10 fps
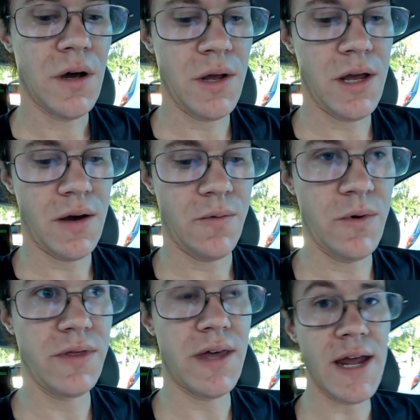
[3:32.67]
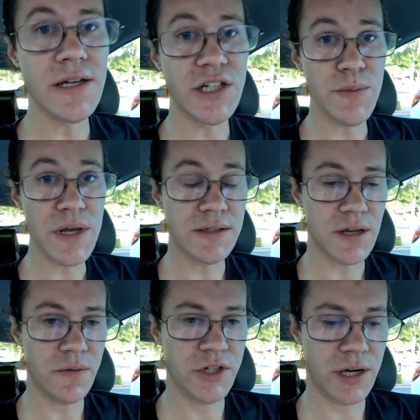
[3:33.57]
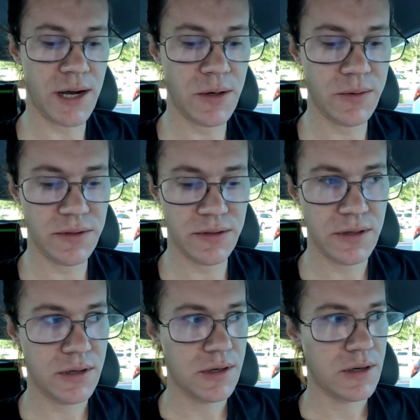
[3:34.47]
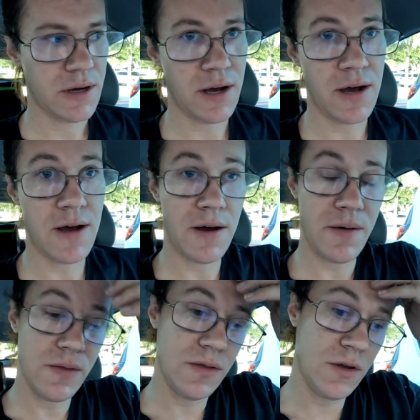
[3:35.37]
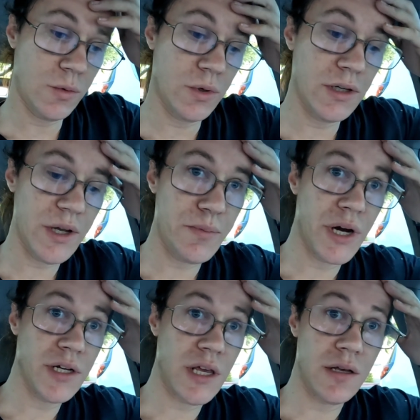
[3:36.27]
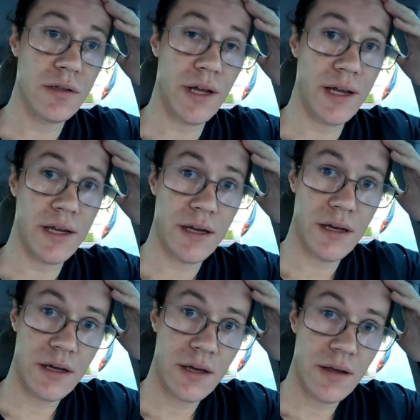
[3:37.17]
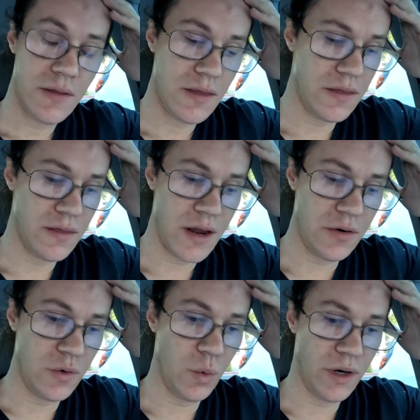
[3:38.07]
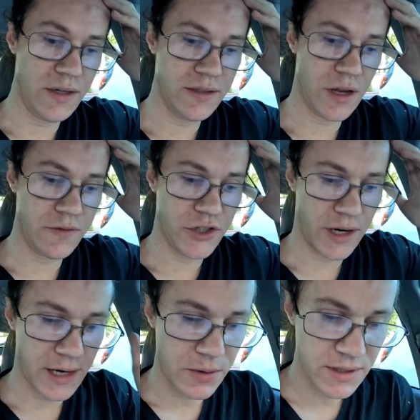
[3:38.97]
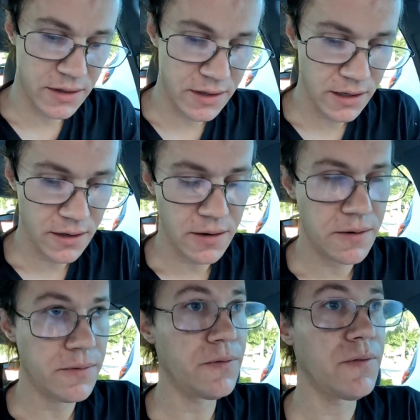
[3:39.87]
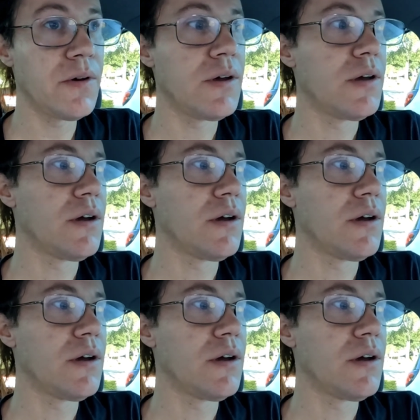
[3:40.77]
Oh yeah, with the HEB self-checkouts, they're really buggy. Like, they're the worst self-checkouts, I think, of